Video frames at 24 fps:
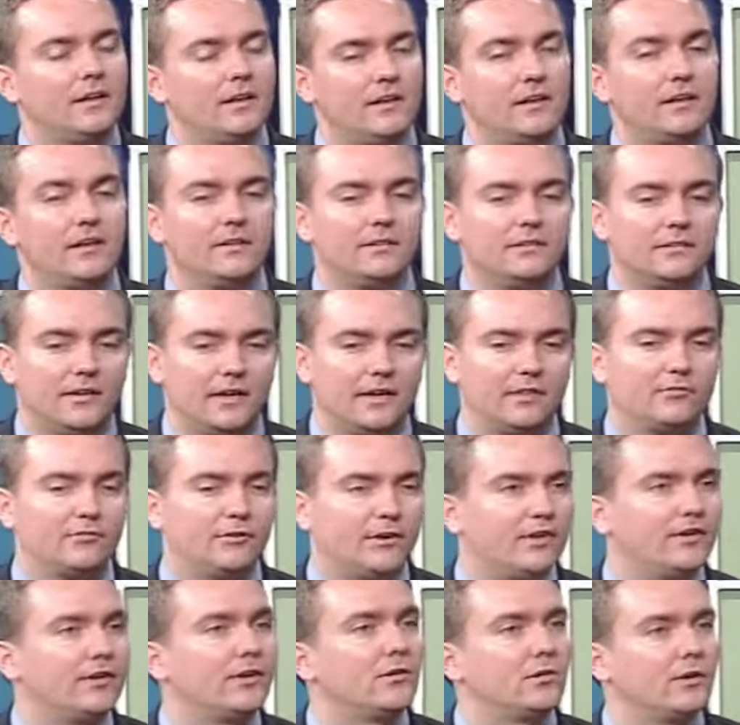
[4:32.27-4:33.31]
kids and
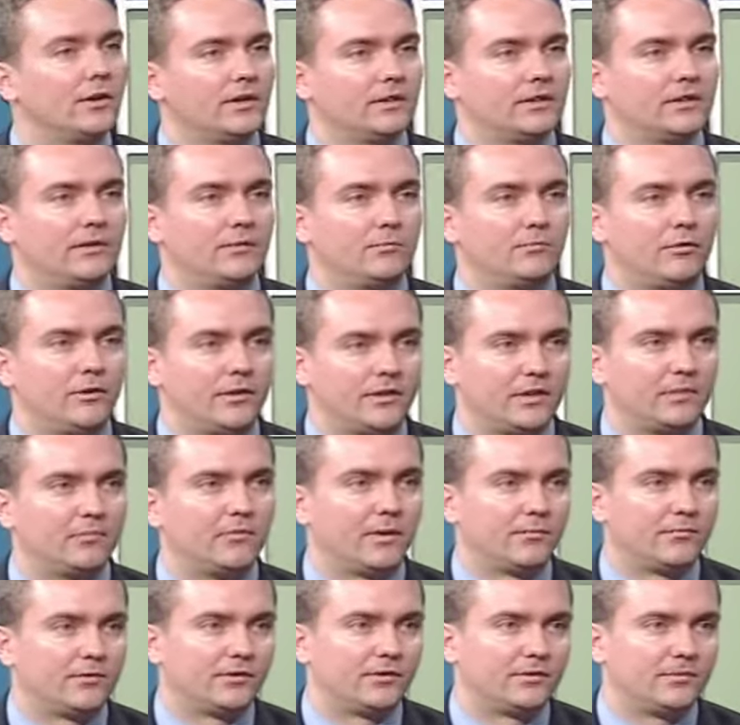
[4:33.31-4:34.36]
very quickly bring them
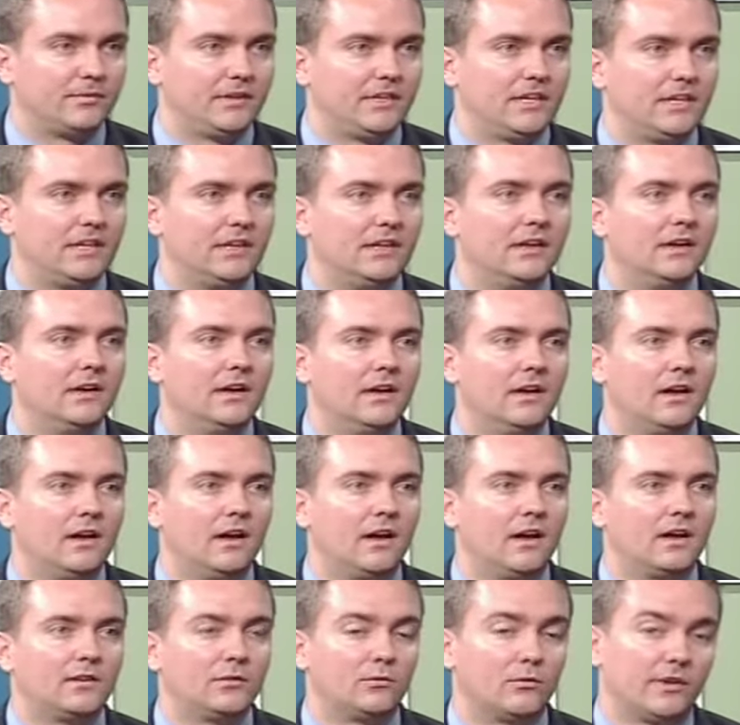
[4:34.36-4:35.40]
up to speed
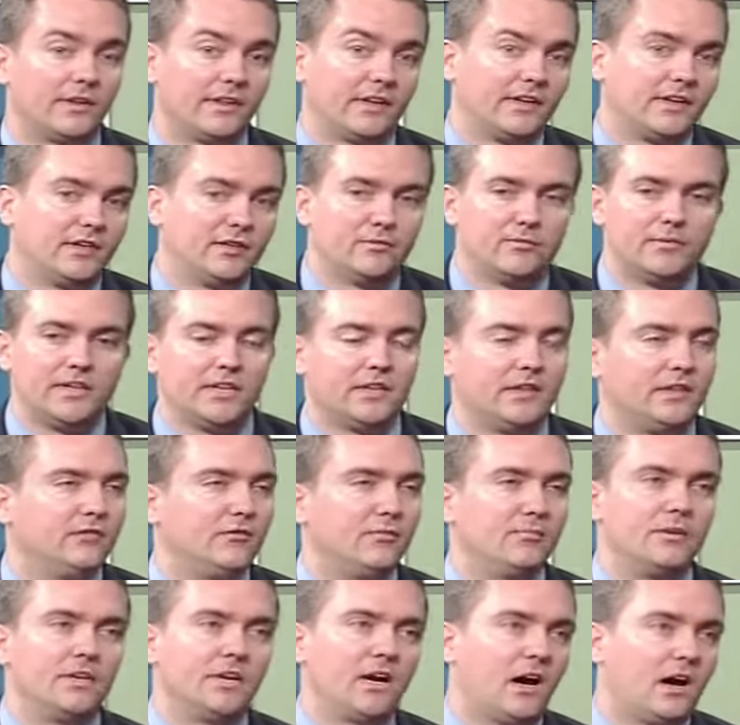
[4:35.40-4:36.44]
uh, to where they need to be and even
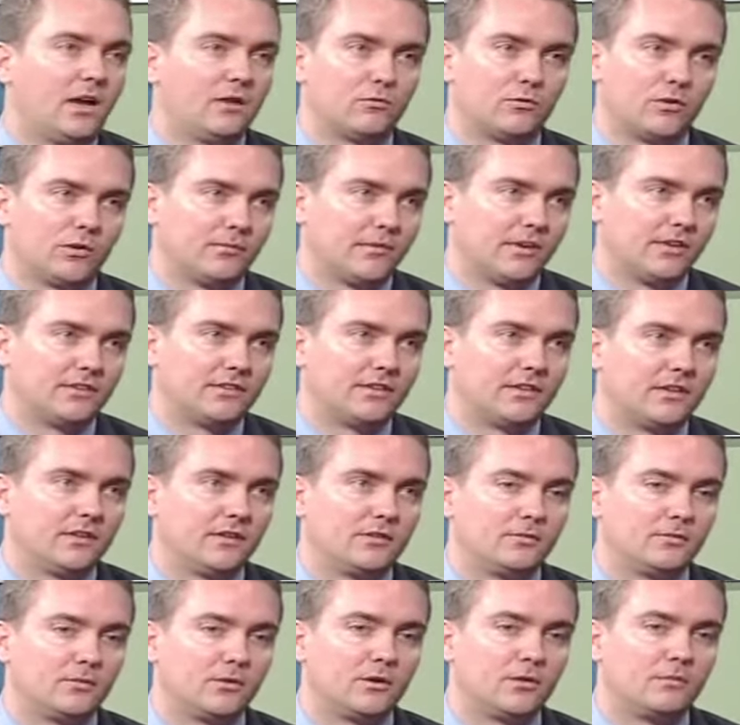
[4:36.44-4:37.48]
beyond where most
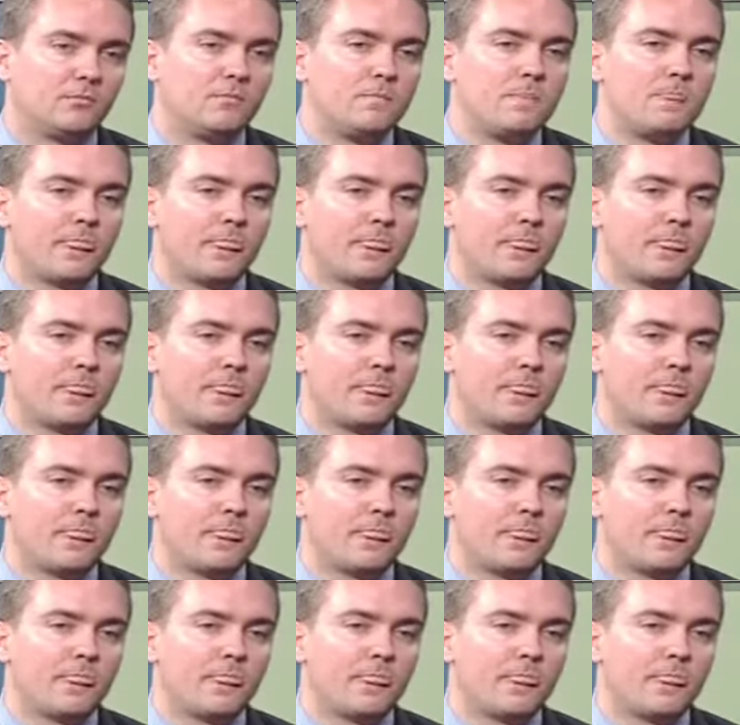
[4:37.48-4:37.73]
kids were.